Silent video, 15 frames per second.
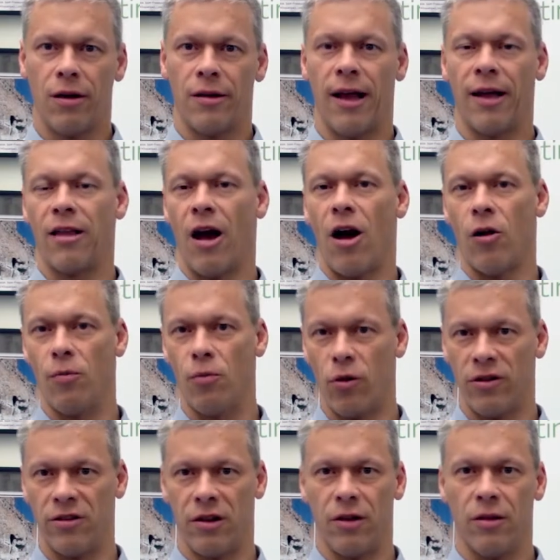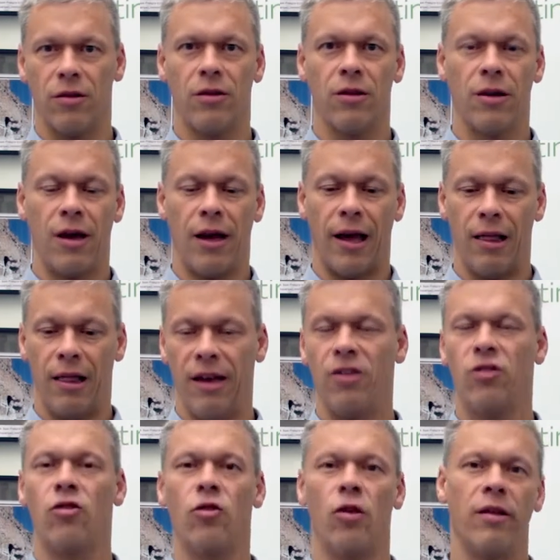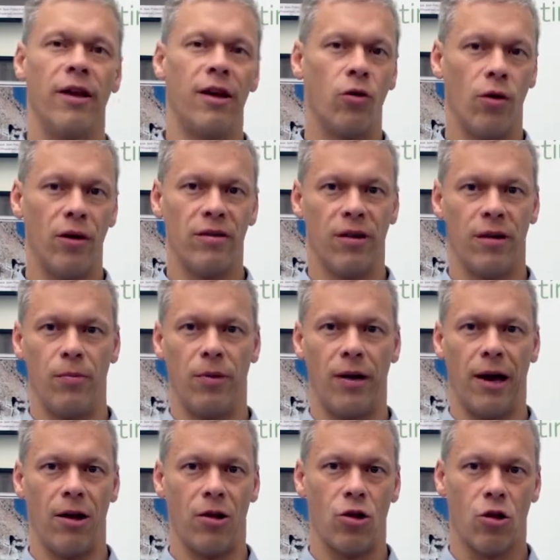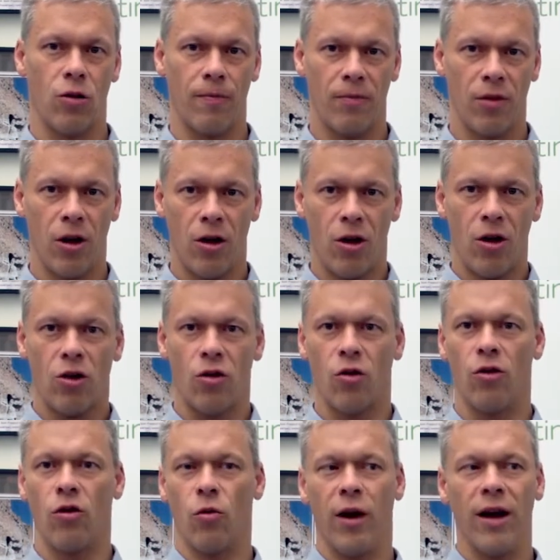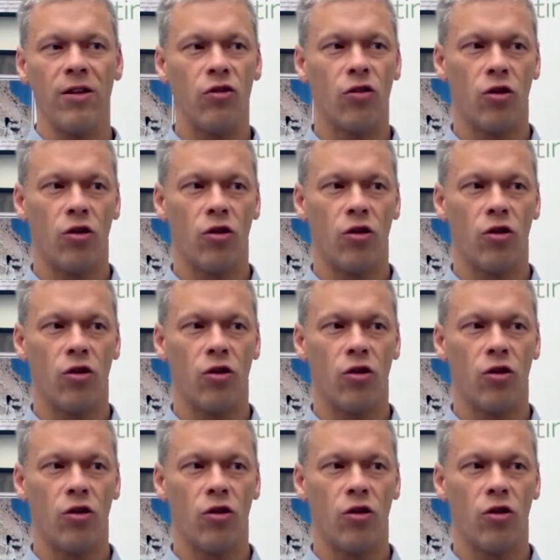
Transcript: that are present and lead to an increase in pH. So the way to